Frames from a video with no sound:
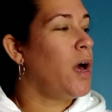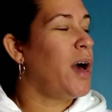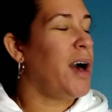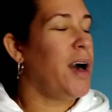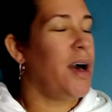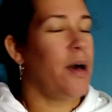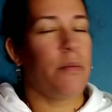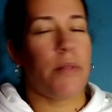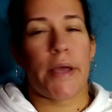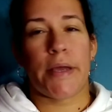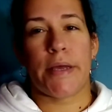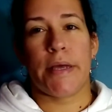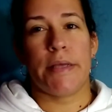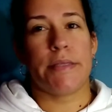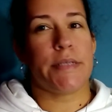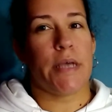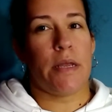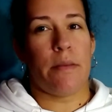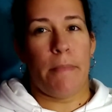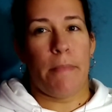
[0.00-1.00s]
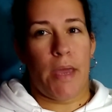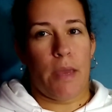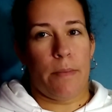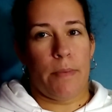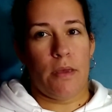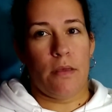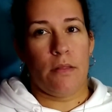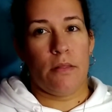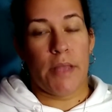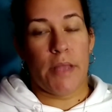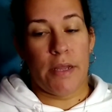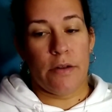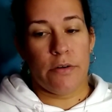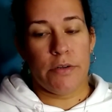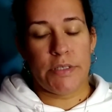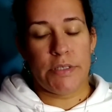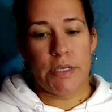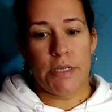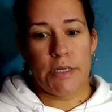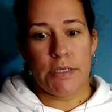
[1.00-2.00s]
um like i said maybe
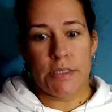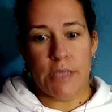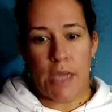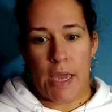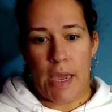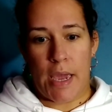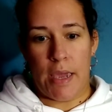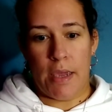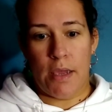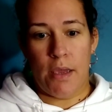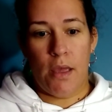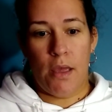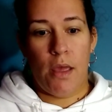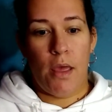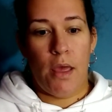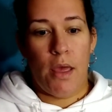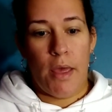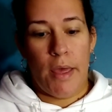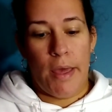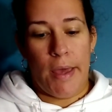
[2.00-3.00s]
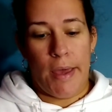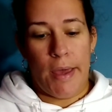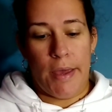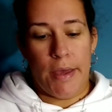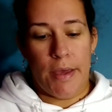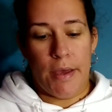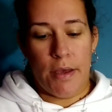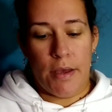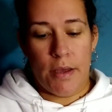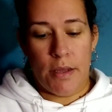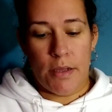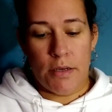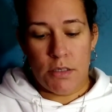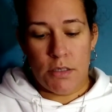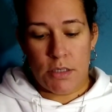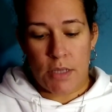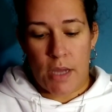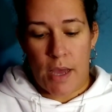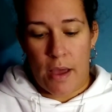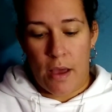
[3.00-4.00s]
later today
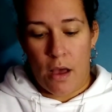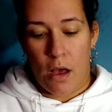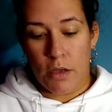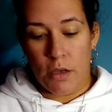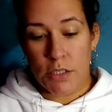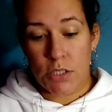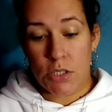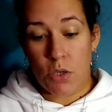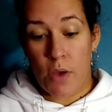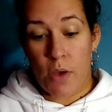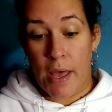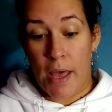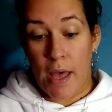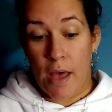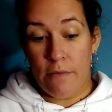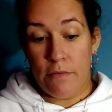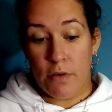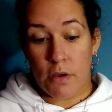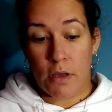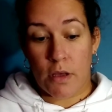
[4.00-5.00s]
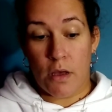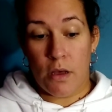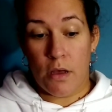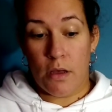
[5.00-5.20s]
and i also have a